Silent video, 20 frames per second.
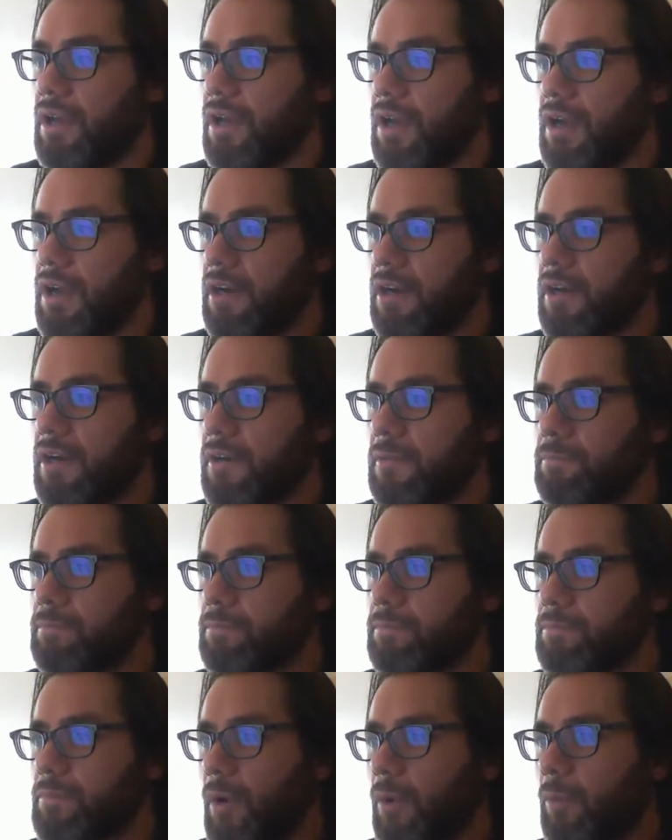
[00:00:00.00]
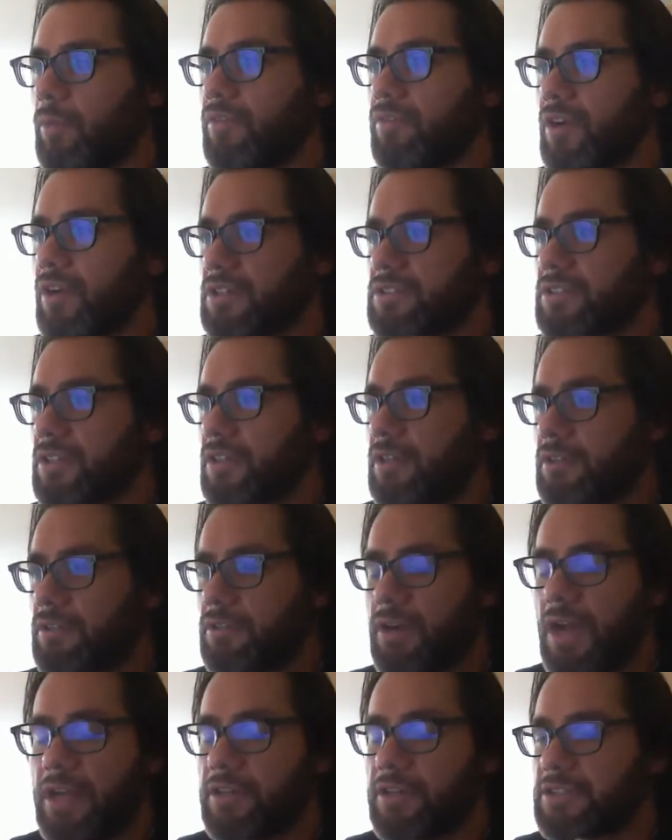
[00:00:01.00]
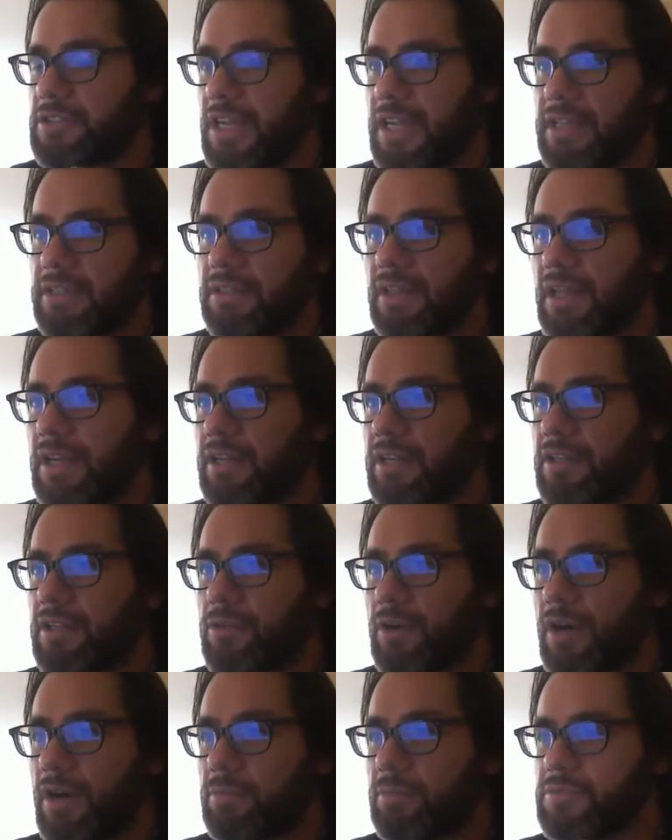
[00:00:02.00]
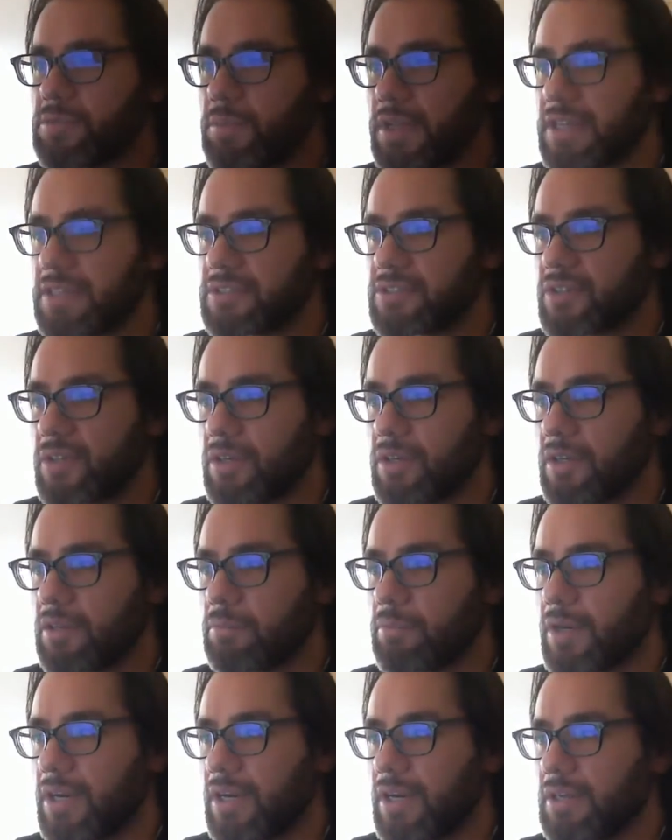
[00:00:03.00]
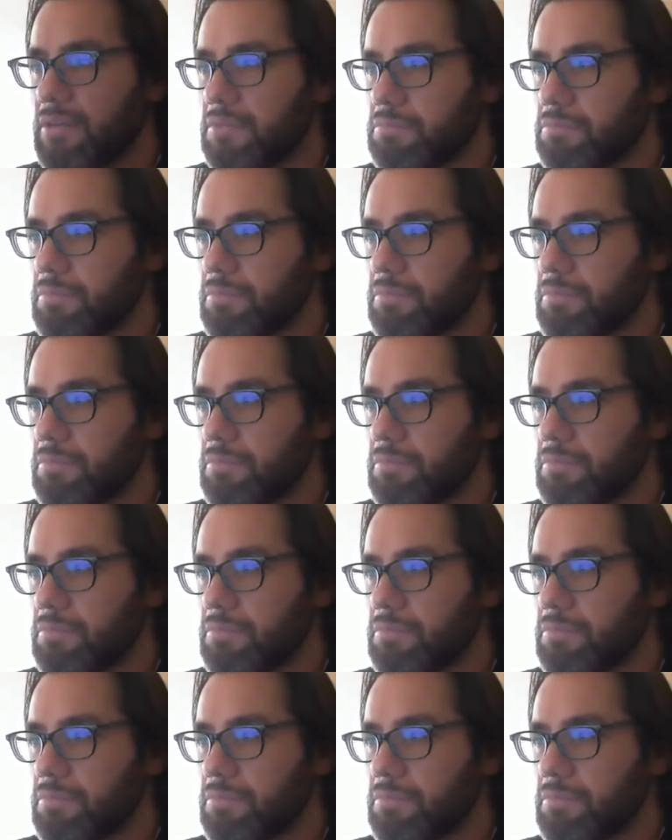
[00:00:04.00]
But we've also entertained like new hubs being started by